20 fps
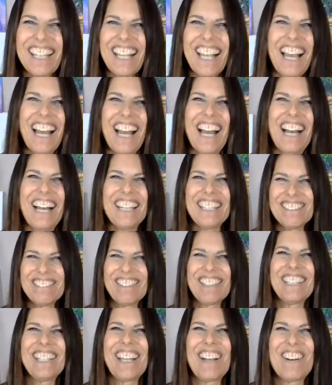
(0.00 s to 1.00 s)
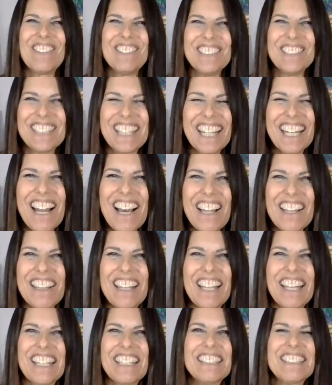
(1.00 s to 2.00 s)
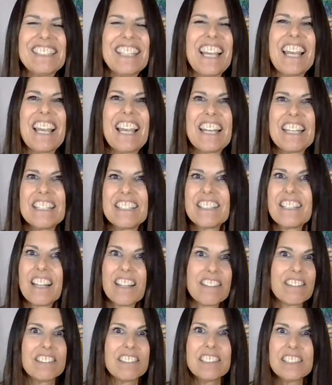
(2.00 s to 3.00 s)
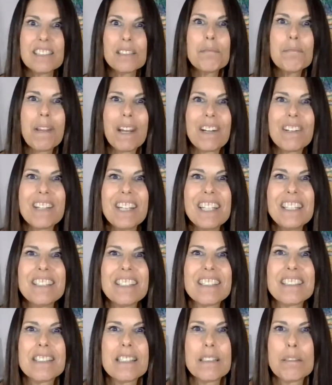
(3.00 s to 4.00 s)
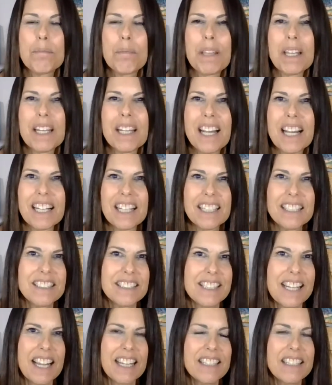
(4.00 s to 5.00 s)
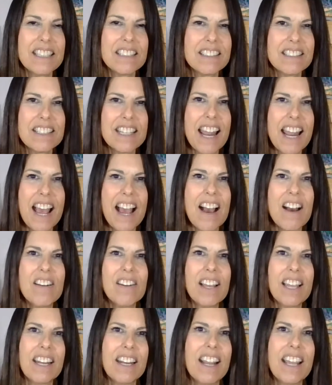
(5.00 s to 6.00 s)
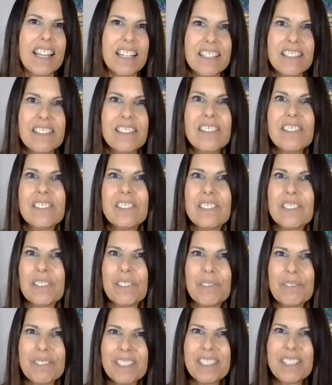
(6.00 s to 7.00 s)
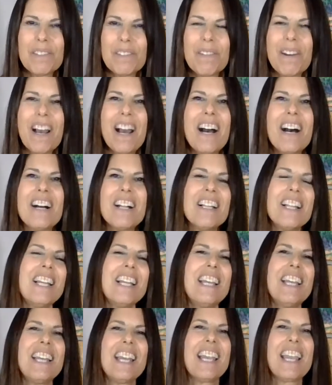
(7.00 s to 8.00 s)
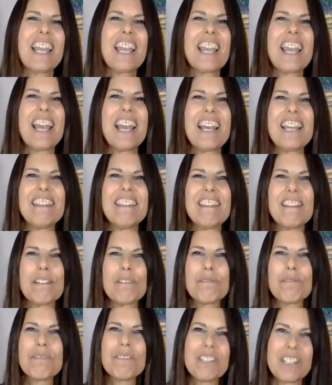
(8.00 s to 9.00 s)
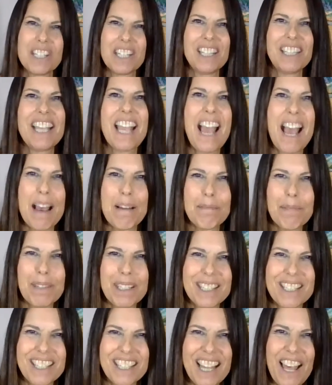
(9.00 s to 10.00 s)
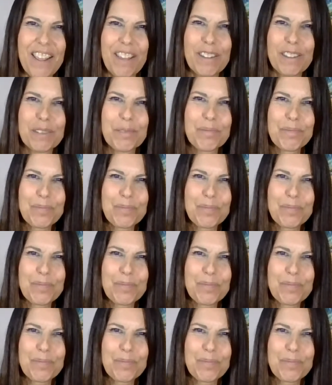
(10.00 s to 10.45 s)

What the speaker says: honed in on this. And they're still married. This has been at least 10 years now. And I hear they're doing really well and they're really happy together.